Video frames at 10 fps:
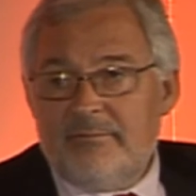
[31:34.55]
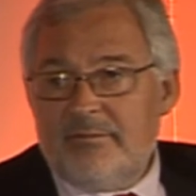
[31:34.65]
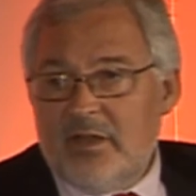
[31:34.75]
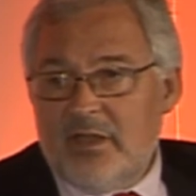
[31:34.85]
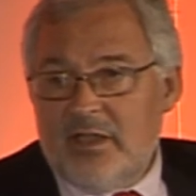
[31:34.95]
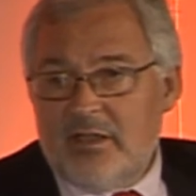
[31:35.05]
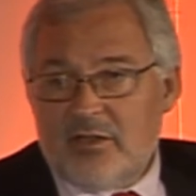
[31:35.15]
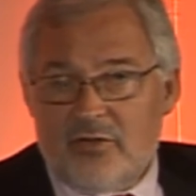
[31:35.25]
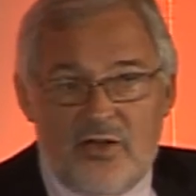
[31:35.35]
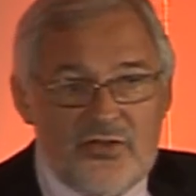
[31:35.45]
The need in the
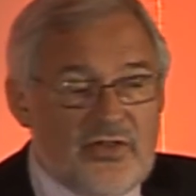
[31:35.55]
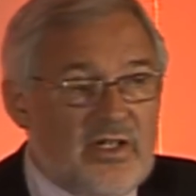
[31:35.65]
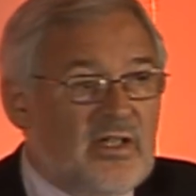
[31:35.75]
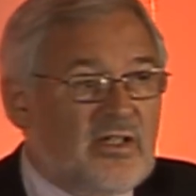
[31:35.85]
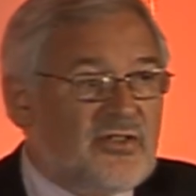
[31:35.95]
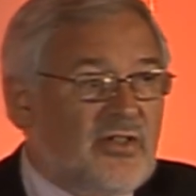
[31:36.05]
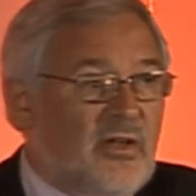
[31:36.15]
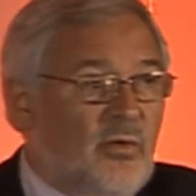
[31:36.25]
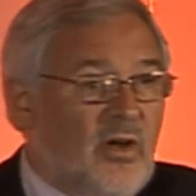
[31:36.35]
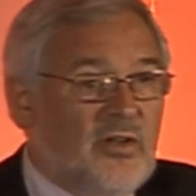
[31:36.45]
grocery industry
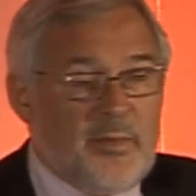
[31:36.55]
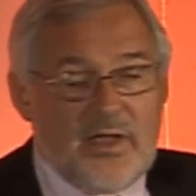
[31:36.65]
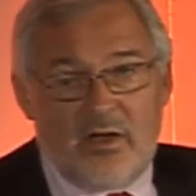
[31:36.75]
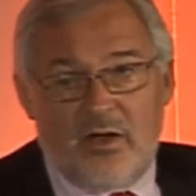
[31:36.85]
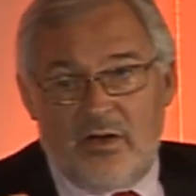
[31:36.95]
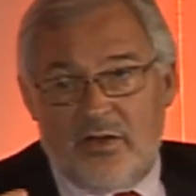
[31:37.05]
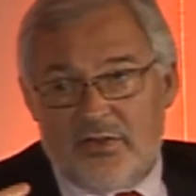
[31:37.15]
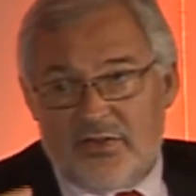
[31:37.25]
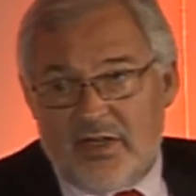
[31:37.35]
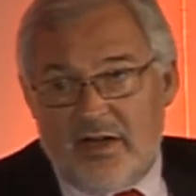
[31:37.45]
was because
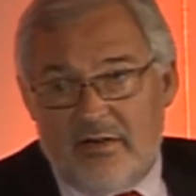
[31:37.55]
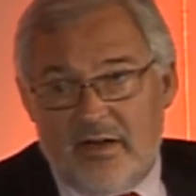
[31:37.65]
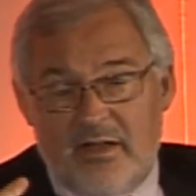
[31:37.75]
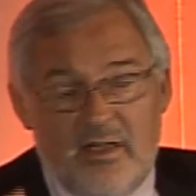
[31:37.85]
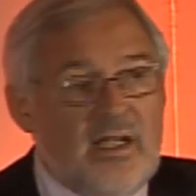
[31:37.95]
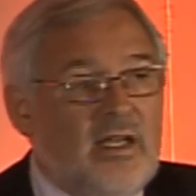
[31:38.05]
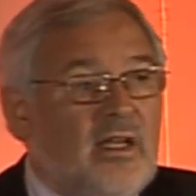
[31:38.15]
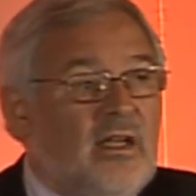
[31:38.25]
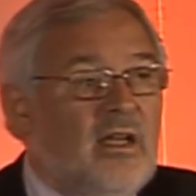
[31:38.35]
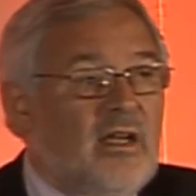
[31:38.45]
Terry Leahy